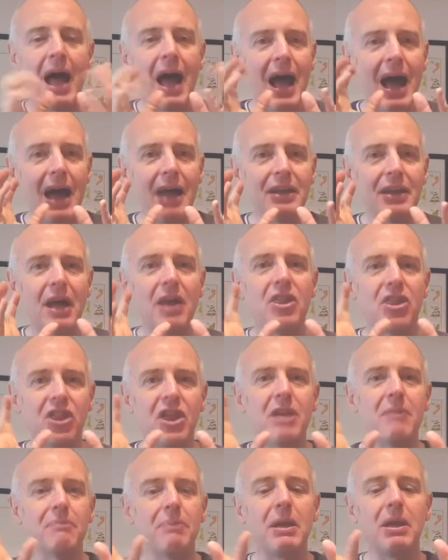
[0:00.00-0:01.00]
And I
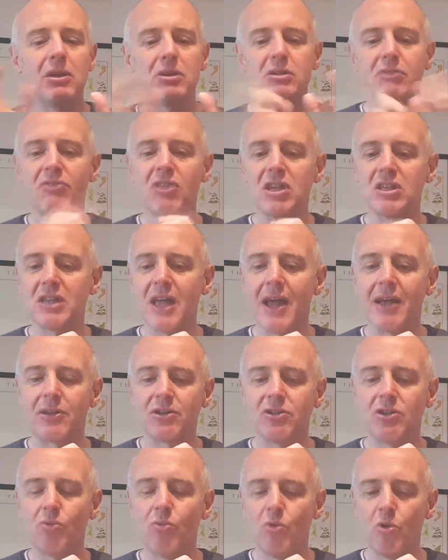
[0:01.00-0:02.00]
think because of this
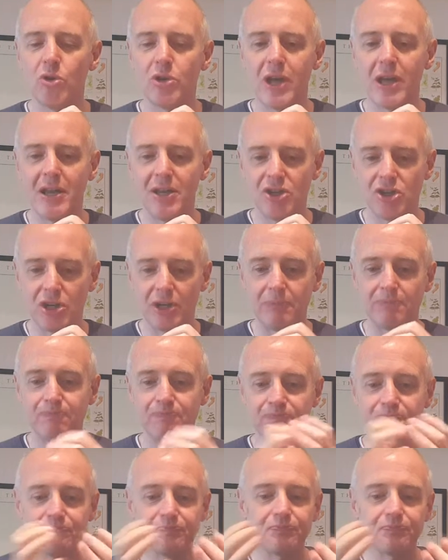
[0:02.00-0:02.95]
extra wood aging,